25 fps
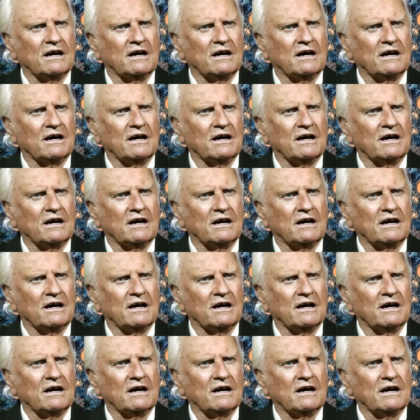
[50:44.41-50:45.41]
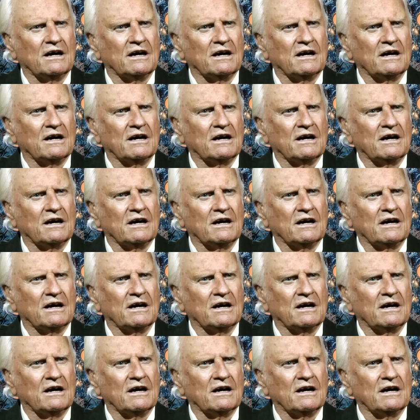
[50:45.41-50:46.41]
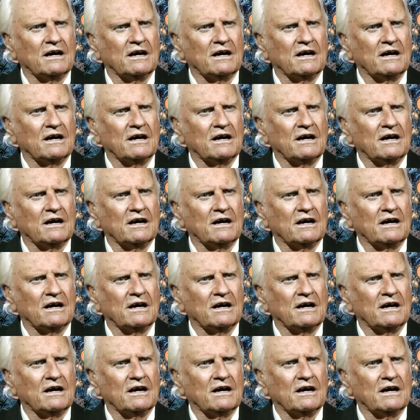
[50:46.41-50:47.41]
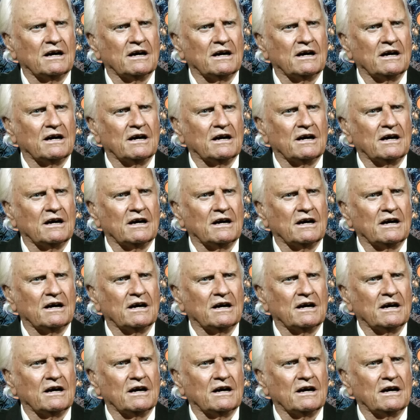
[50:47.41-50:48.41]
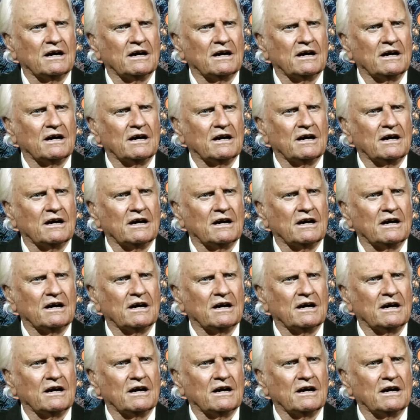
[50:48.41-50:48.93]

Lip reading: The face doesn't move, so there is nothing to read.